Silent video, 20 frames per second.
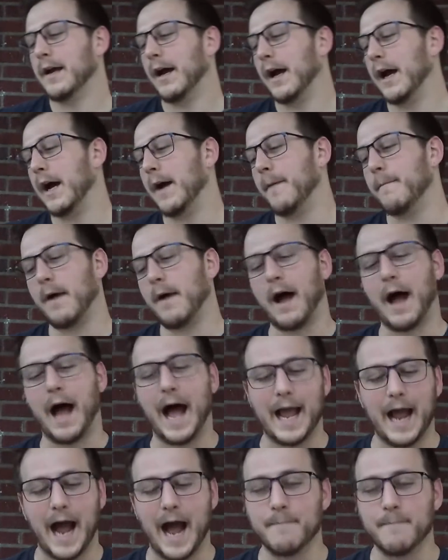
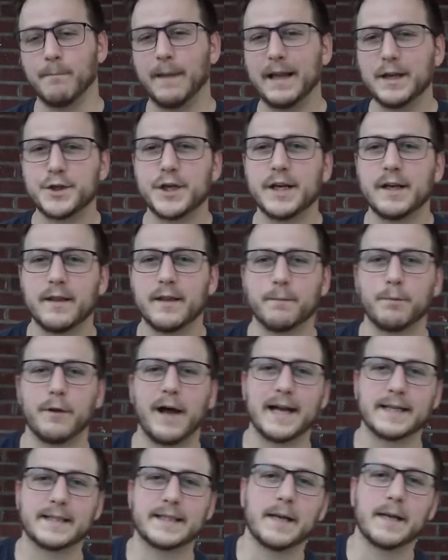I mentioned the
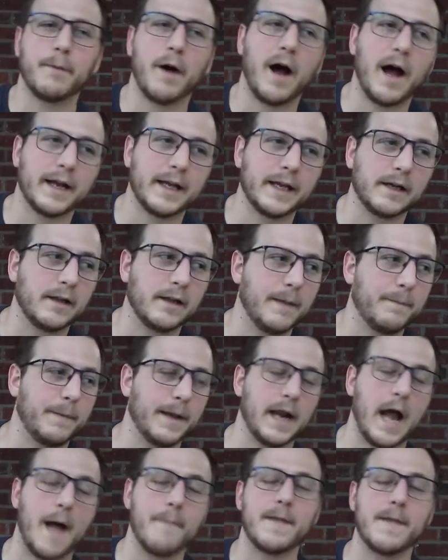plastic pocket clip,
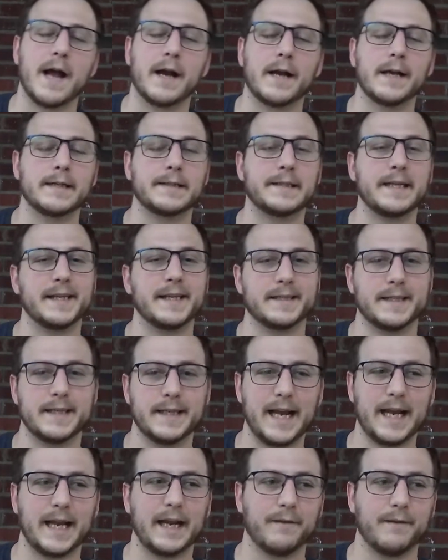and I'm not going to say that's a
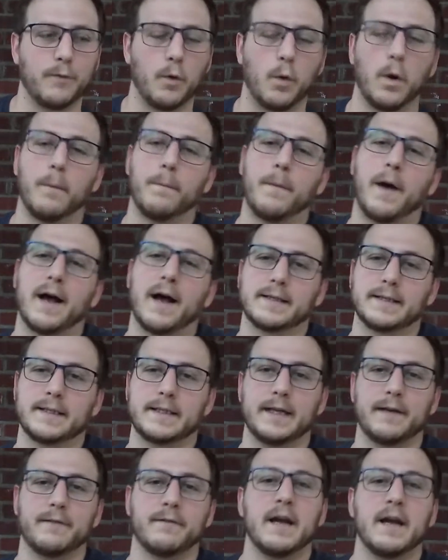negative or a
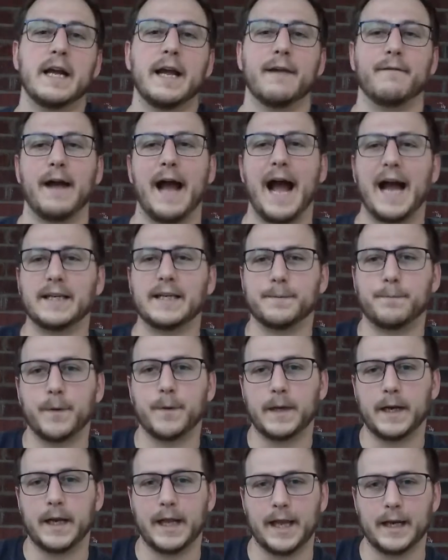positive. If I had to
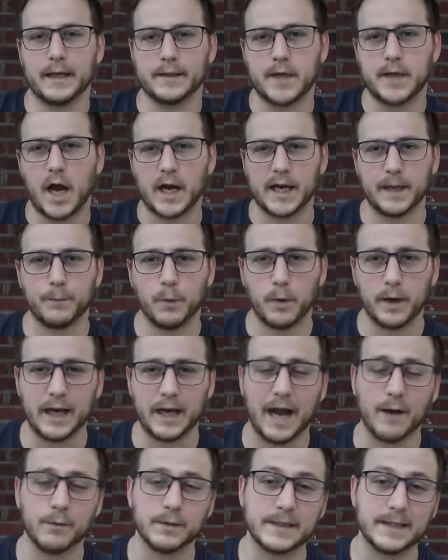put it in a talking point,
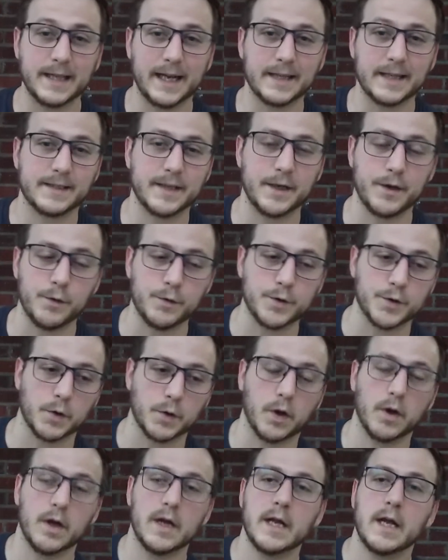I would say it's a
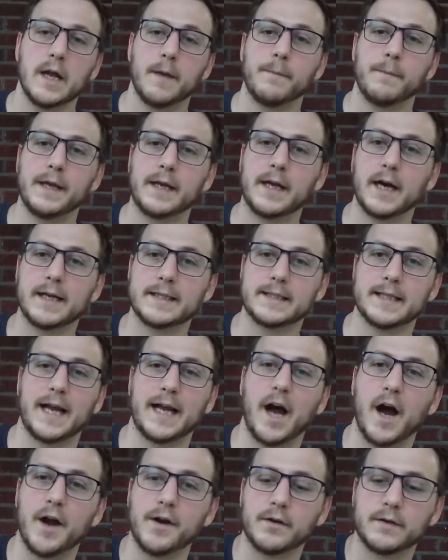neutral because
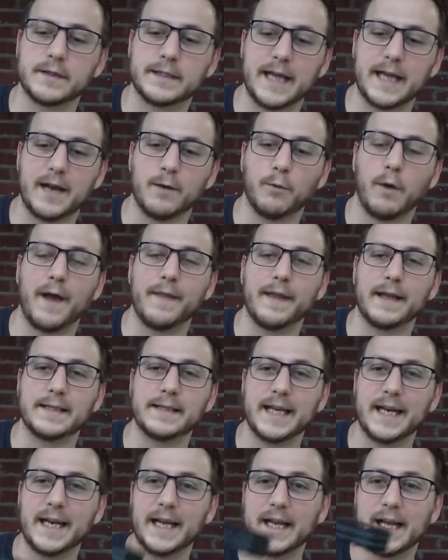I understand why they
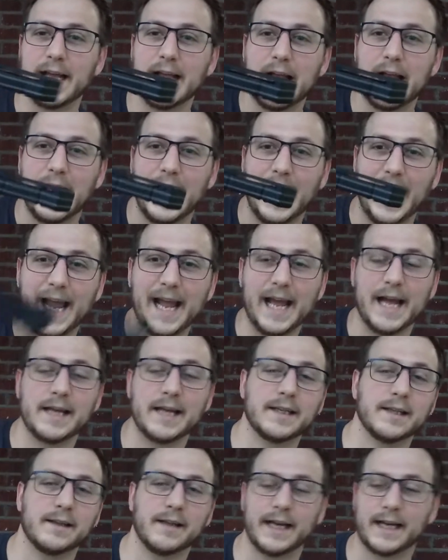did it.
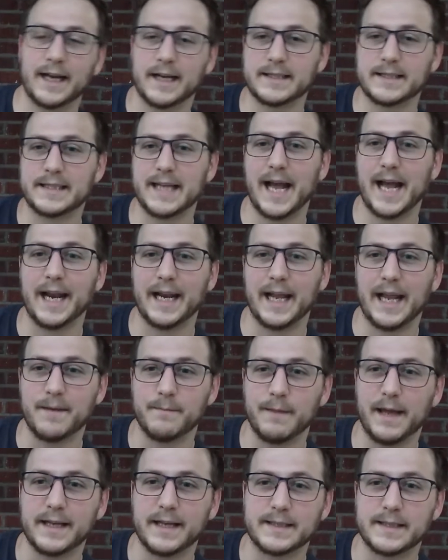And like I said,
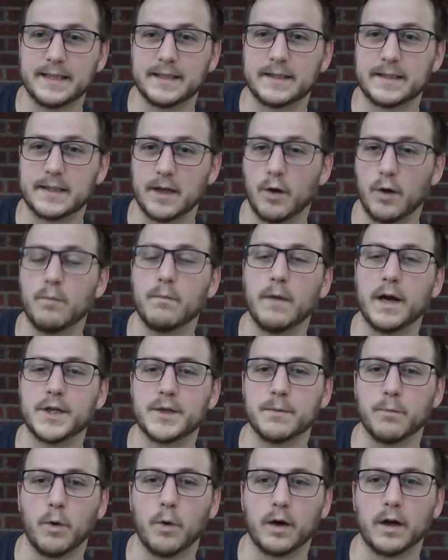it makes it so
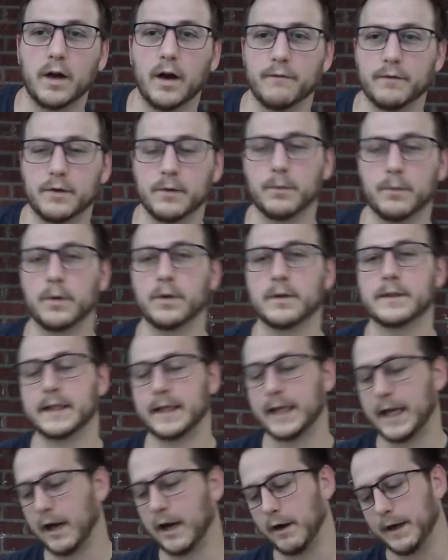much more comfortable to
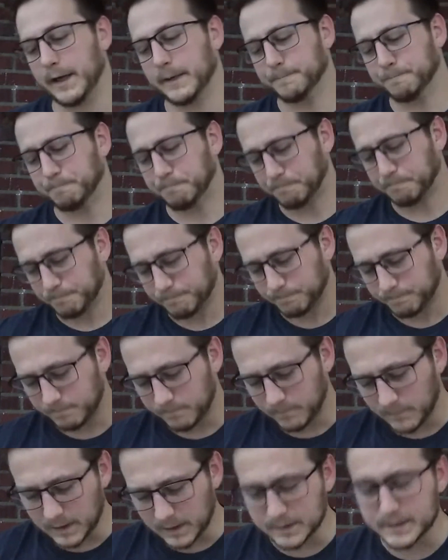carry.
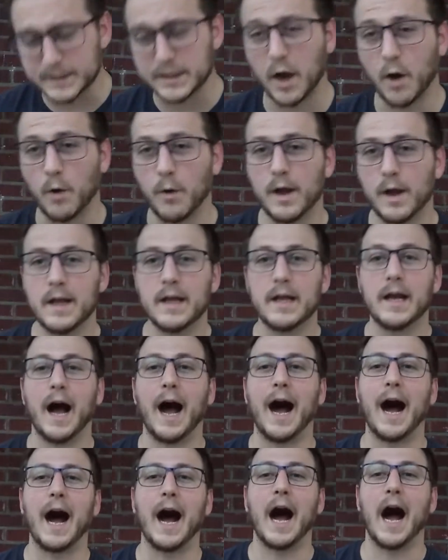So
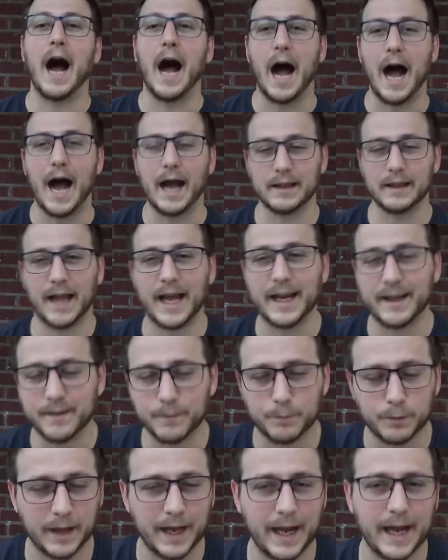I like
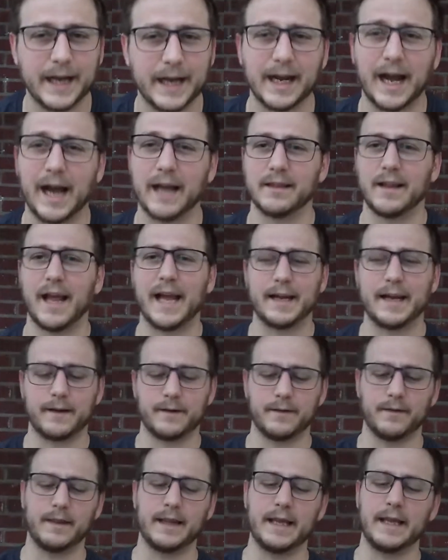the blade. I like
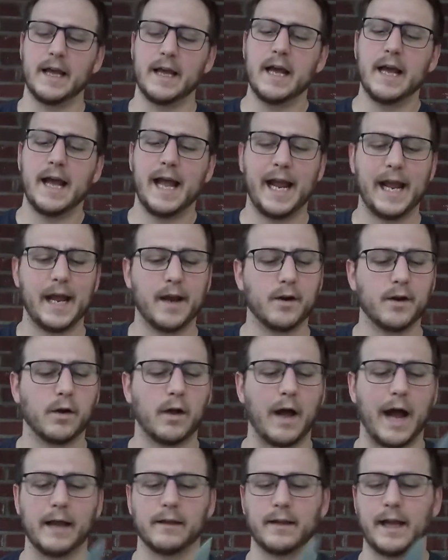the
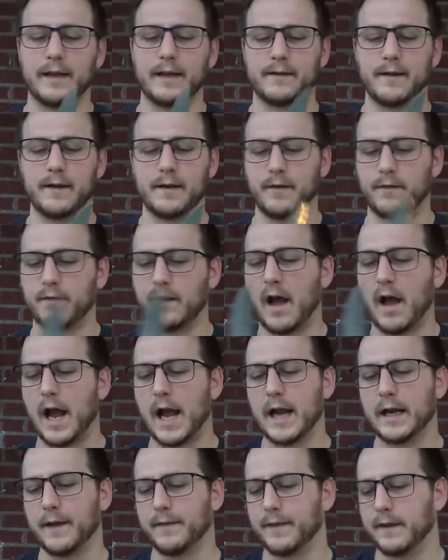handle. I like the
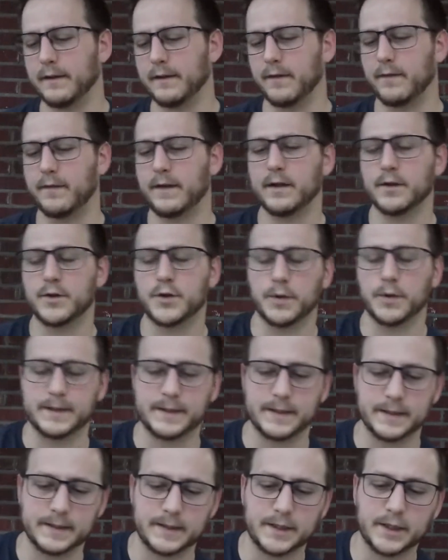design. I think the steel
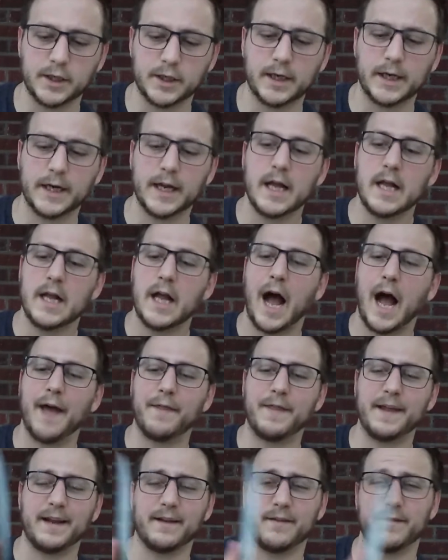choice is good. I
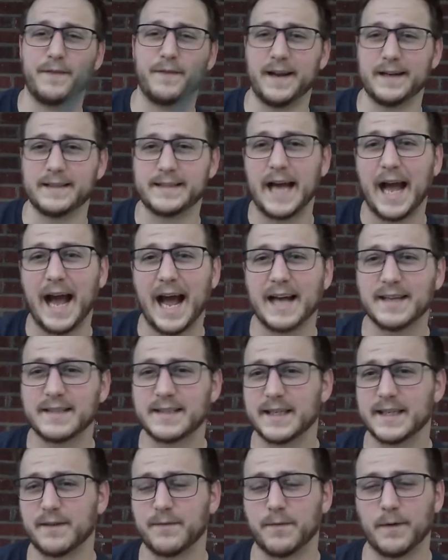think it's
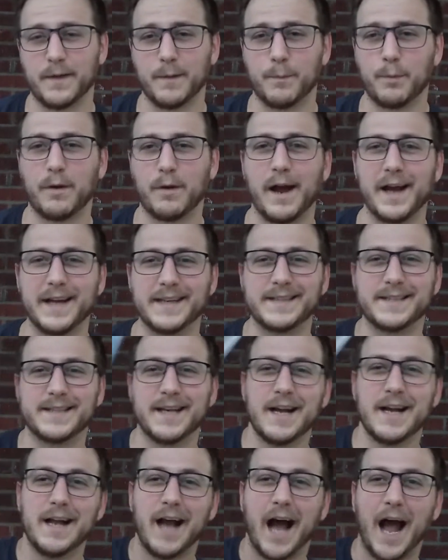fantastic for the
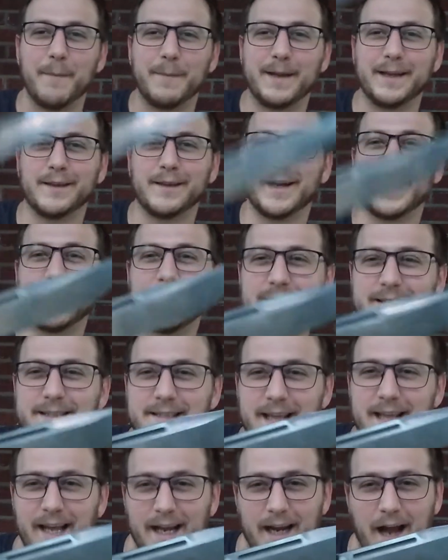price. I mean, look at
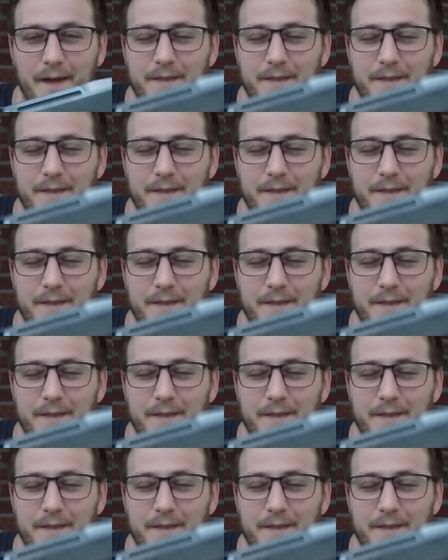this thing.